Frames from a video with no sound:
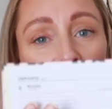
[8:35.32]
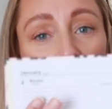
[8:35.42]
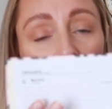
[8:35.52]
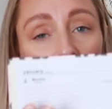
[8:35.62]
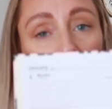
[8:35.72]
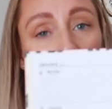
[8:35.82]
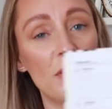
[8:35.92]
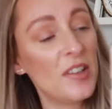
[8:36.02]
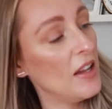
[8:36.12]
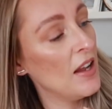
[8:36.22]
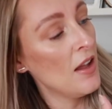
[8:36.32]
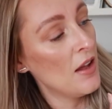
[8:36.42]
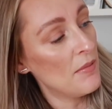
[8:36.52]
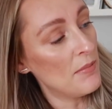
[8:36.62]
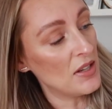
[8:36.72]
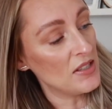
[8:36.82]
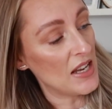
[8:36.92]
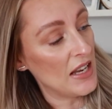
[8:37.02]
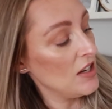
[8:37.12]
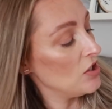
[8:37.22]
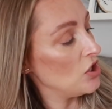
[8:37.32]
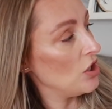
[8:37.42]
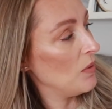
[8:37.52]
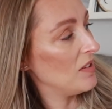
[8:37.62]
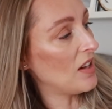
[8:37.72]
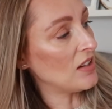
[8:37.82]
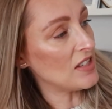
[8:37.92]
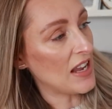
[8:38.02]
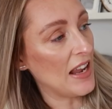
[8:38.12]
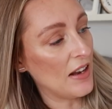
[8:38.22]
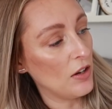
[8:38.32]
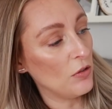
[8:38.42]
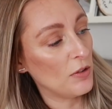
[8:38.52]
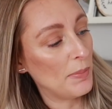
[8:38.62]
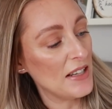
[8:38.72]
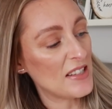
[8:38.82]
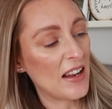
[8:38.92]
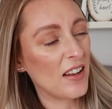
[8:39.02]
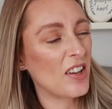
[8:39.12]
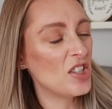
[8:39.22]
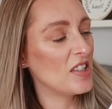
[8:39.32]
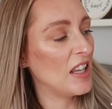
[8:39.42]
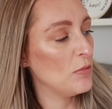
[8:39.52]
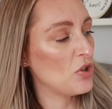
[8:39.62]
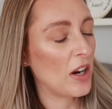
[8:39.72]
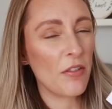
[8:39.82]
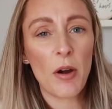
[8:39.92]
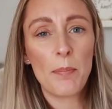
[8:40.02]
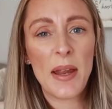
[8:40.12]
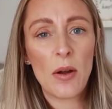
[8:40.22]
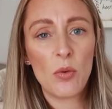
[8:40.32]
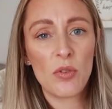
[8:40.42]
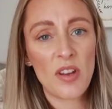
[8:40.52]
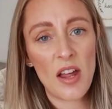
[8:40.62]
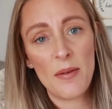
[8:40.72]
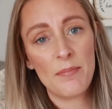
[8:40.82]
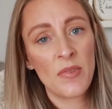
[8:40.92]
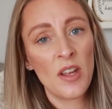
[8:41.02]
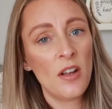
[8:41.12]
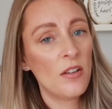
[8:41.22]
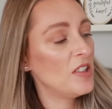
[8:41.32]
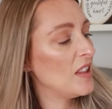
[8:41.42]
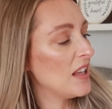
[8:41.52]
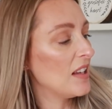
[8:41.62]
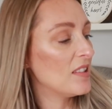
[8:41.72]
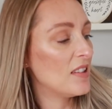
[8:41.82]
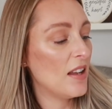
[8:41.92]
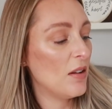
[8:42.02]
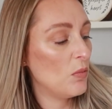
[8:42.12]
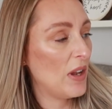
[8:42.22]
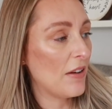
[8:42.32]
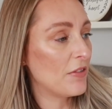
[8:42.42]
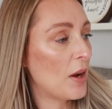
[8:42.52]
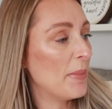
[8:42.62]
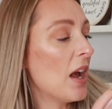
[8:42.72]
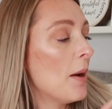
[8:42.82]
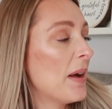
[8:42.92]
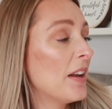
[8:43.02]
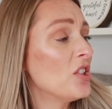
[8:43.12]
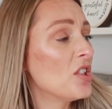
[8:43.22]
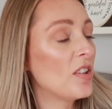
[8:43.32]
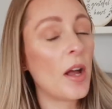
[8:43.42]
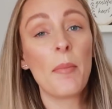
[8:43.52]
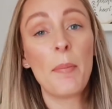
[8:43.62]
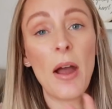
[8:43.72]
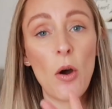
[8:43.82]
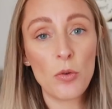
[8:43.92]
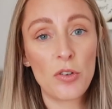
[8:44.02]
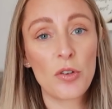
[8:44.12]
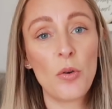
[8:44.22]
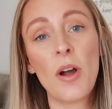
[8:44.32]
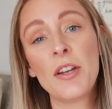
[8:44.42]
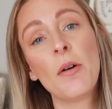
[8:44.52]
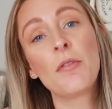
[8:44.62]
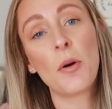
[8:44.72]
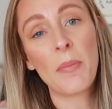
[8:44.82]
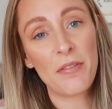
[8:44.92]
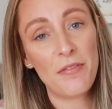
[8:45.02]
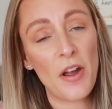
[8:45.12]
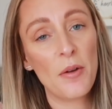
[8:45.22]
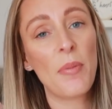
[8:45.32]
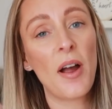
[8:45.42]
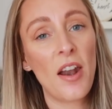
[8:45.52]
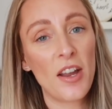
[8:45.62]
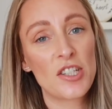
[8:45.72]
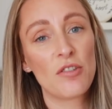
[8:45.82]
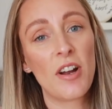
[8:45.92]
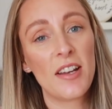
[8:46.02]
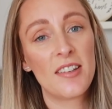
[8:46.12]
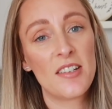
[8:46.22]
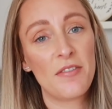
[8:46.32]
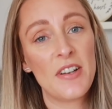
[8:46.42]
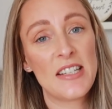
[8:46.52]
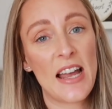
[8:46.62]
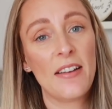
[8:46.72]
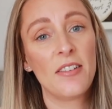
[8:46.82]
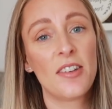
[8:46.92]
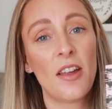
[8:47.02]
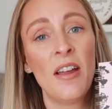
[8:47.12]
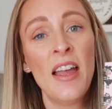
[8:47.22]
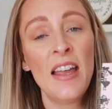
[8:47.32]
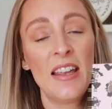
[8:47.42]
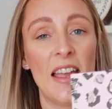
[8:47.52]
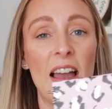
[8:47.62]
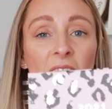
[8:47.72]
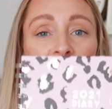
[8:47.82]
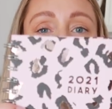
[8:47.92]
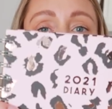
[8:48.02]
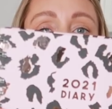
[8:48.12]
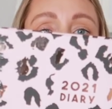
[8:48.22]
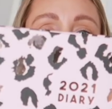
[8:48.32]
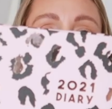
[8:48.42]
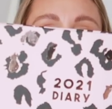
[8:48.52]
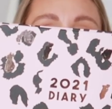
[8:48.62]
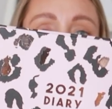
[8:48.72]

so like obviously Monday to Sunday, and then I'll split down because I just keep track of our bills, um, obviously things that we have coming up. And I just, I'm a bit old school. I know I've got my phone, but I like to write stuff down. So yeah, I can't wait to